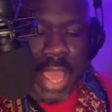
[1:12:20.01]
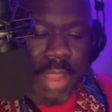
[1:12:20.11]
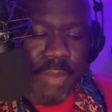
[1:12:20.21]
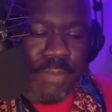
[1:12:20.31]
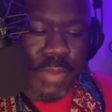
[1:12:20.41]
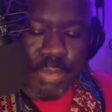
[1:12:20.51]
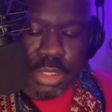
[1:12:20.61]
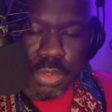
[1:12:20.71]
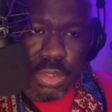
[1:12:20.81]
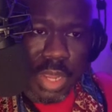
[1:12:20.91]
every
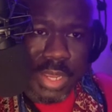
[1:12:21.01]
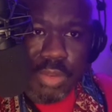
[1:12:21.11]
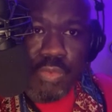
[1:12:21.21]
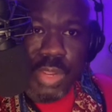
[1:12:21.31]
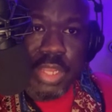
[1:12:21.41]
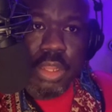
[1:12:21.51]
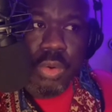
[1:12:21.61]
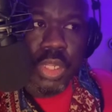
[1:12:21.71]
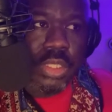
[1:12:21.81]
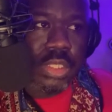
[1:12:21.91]
episode so I can
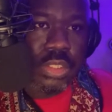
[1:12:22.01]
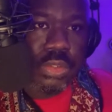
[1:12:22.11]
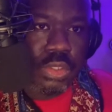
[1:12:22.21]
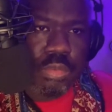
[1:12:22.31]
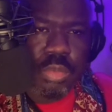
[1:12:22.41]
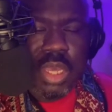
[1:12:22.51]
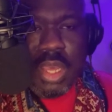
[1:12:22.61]
reload it to YouTube,